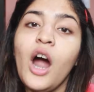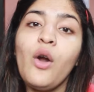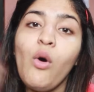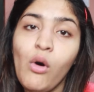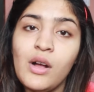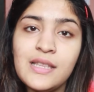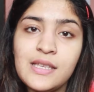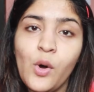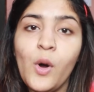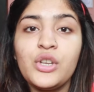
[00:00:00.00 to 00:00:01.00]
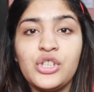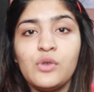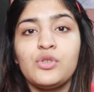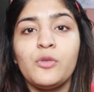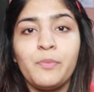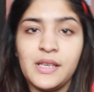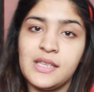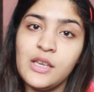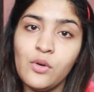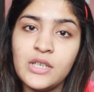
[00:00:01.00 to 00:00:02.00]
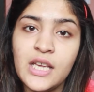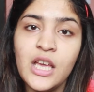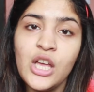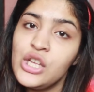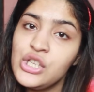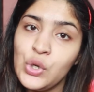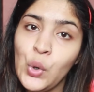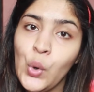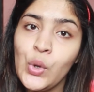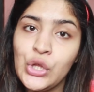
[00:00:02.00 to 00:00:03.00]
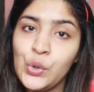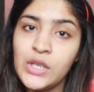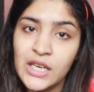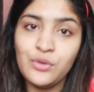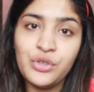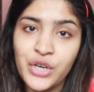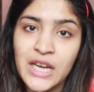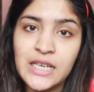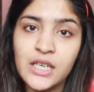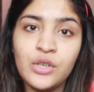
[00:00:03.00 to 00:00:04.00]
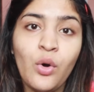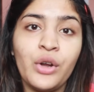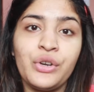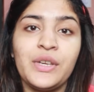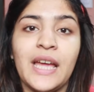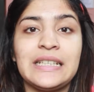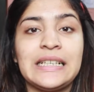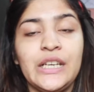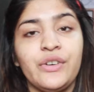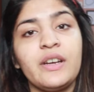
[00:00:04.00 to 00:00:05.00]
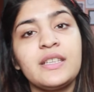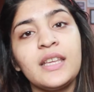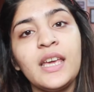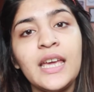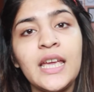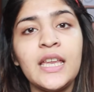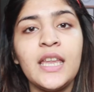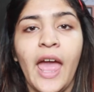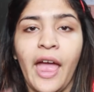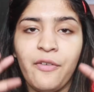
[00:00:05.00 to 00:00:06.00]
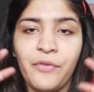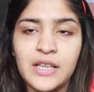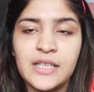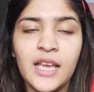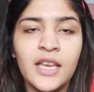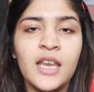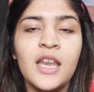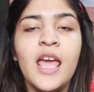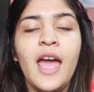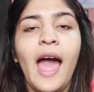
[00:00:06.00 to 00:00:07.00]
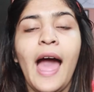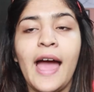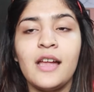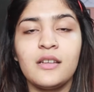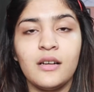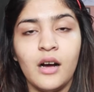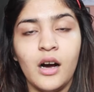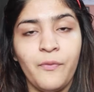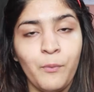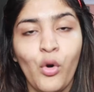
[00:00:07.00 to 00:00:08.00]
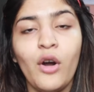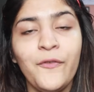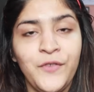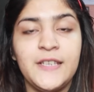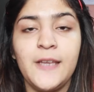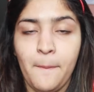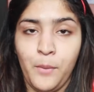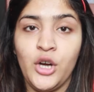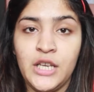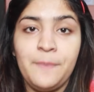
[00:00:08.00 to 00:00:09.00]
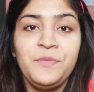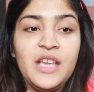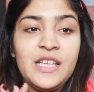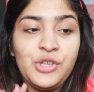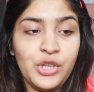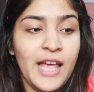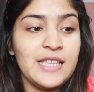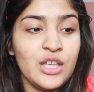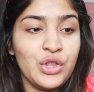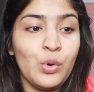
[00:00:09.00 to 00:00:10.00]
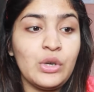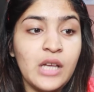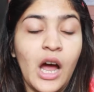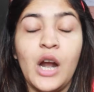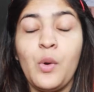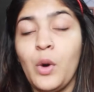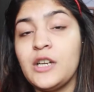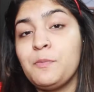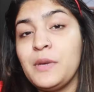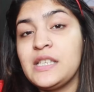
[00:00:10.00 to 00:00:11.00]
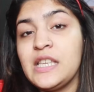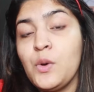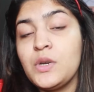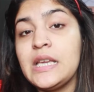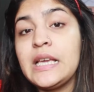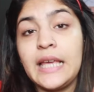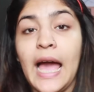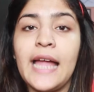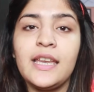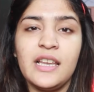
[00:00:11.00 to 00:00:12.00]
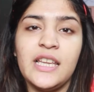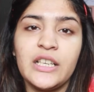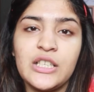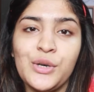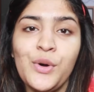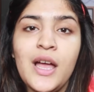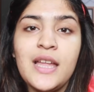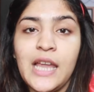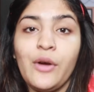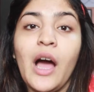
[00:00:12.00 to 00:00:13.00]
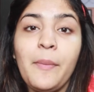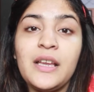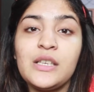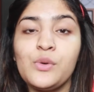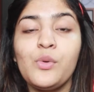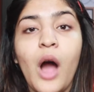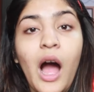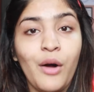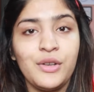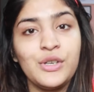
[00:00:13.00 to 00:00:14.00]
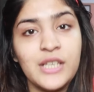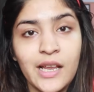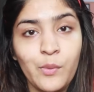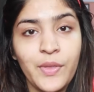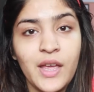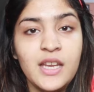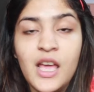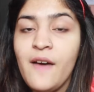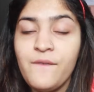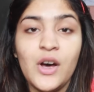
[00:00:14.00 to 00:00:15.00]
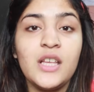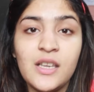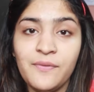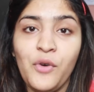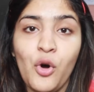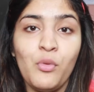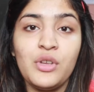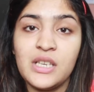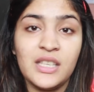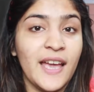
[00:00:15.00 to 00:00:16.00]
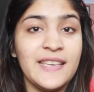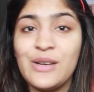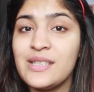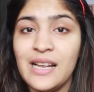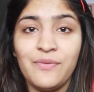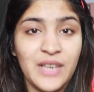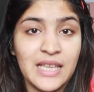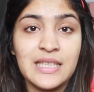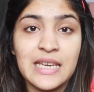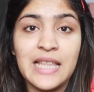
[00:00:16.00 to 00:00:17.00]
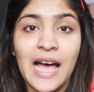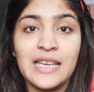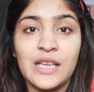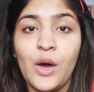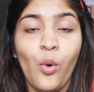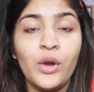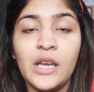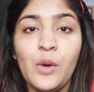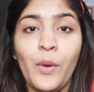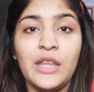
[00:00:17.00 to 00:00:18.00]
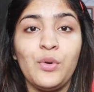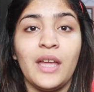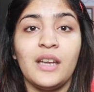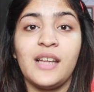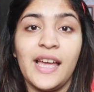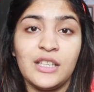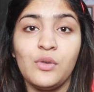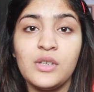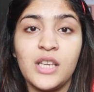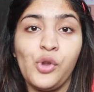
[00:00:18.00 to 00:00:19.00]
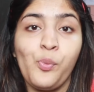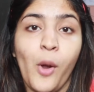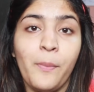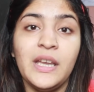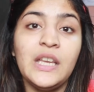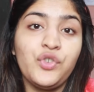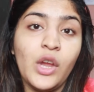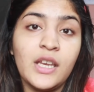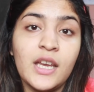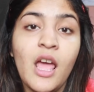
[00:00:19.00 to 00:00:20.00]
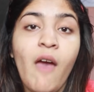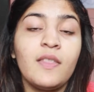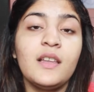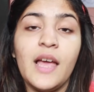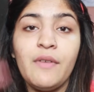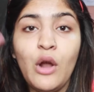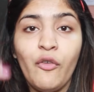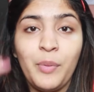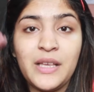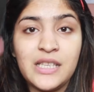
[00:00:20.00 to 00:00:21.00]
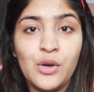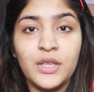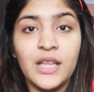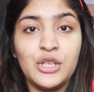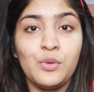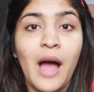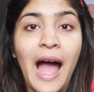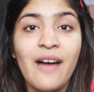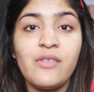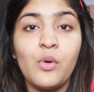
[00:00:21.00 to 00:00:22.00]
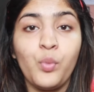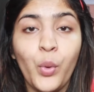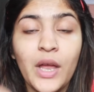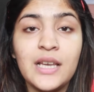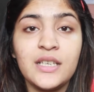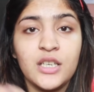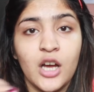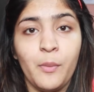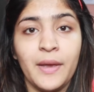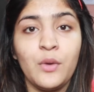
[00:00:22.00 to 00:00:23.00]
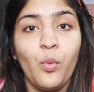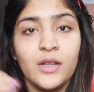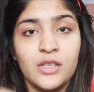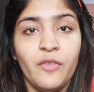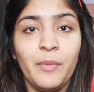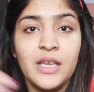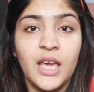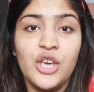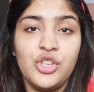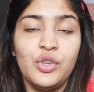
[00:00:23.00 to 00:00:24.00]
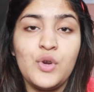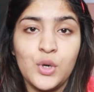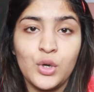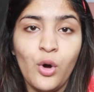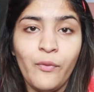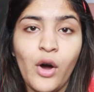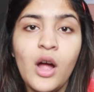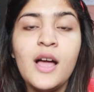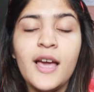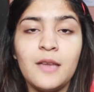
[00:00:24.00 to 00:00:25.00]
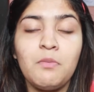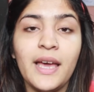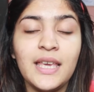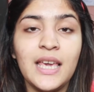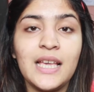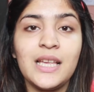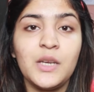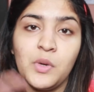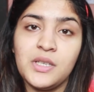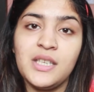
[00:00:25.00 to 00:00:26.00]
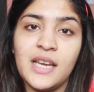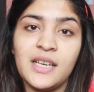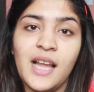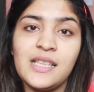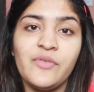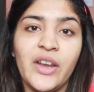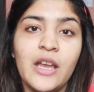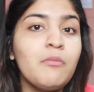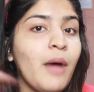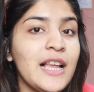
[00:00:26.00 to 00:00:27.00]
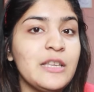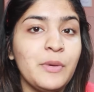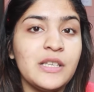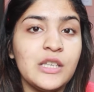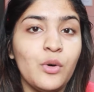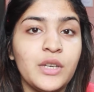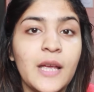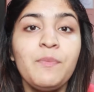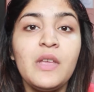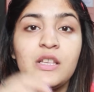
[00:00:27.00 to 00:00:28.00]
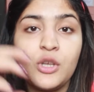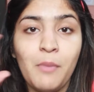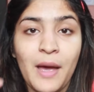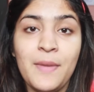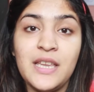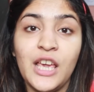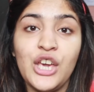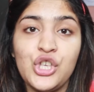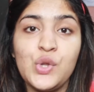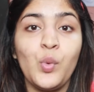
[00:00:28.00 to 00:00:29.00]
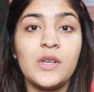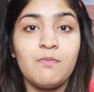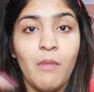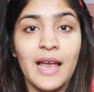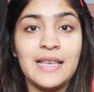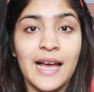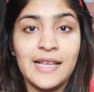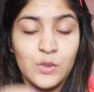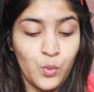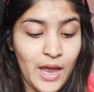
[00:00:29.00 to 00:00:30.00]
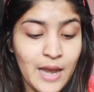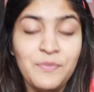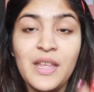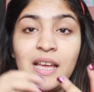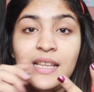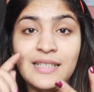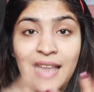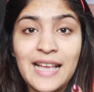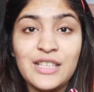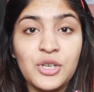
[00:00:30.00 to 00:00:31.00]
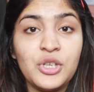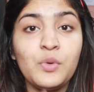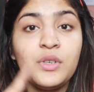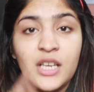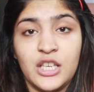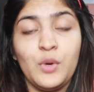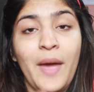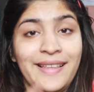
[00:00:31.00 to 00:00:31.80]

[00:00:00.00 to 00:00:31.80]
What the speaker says: are also due to PCOD. So you need to treat it in order to get clearer skin, hair-free skin, and a more fit body. So yes, those are what PCOD can lead to. Now coming to how to deal with it. First and foremost, get yourself tested. That only when you get it diagnosed can you properly treat it. The level of PCOD that you have will determine what sort of medication you should go for. In my case, it was detected as a very mild PCOD, so my medication was mild as well. Next, you need to